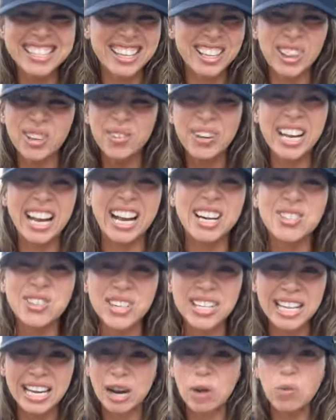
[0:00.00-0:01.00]
the
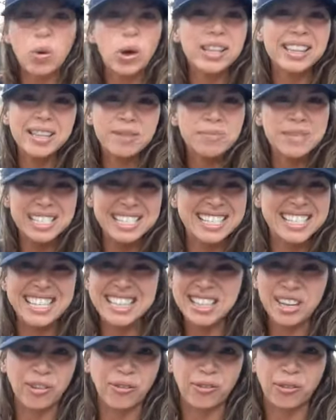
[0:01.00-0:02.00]
300 that I want them to
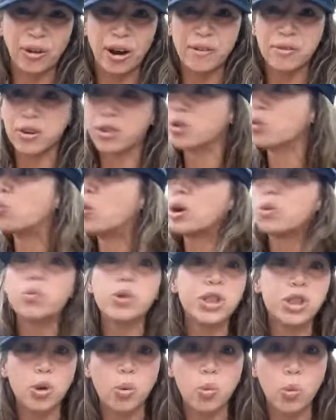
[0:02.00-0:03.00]
sit there forever, the one
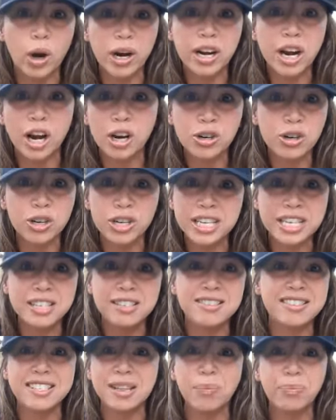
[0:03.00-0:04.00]
with the 100
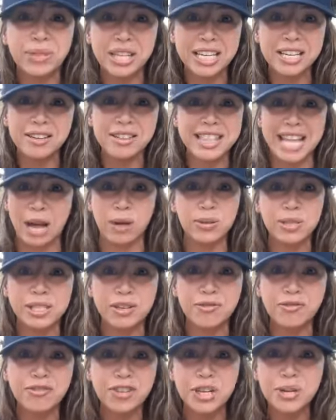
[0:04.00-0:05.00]
and something
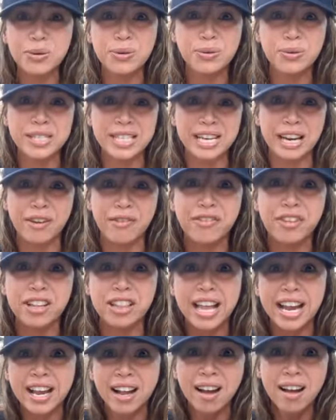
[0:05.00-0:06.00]
thousand views that I feel
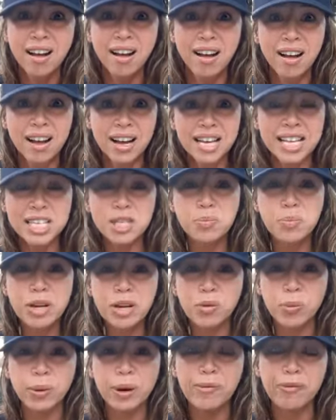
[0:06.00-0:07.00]
like is
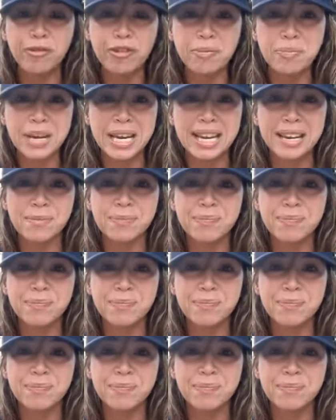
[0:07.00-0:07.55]
being ripped from me,